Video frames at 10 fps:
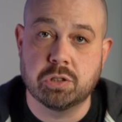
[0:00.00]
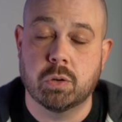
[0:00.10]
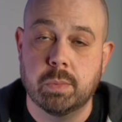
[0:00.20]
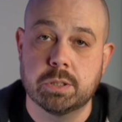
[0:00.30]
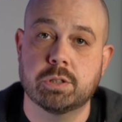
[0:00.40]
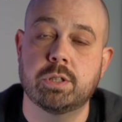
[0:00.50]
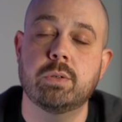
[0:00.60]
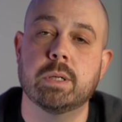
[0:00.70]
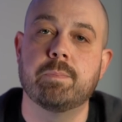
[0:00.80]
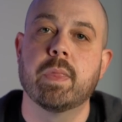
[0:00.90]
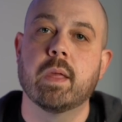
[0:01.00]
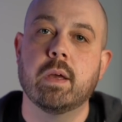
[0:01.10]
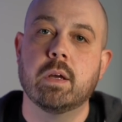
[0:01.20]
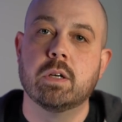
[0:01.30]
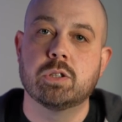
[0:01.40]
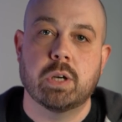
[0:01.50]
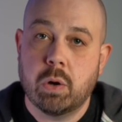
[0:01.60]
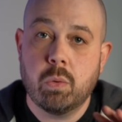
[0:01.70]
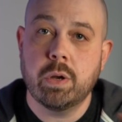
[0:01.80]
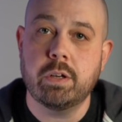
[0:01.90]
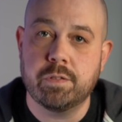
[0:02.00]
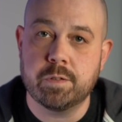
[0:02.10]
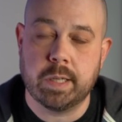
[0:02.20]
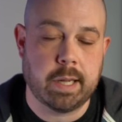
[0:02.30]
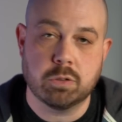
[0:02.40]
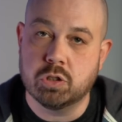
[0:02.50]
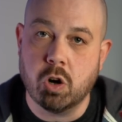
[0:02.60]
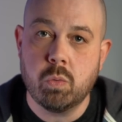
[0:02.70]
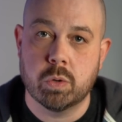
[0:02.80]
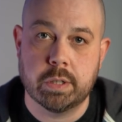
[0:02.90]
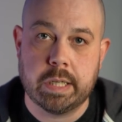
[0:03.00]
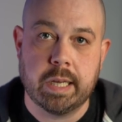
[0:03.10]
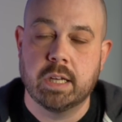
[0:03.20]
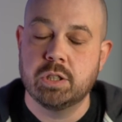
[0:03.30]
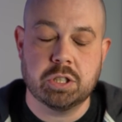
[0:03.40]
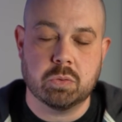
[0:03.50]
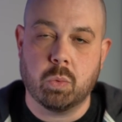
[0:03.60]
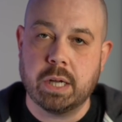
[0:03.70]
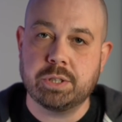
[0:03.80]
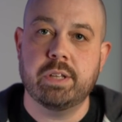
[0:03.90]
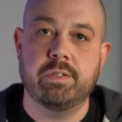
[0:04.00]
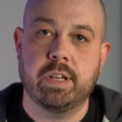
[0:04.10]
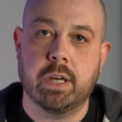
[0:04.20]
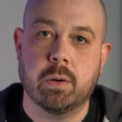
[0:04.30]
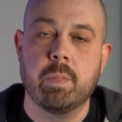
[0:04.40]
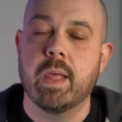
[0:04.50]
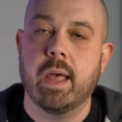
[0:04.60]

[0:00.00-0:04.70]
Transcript: so much to it. So I don't want you to freak out. Don't worry. Just watch the video.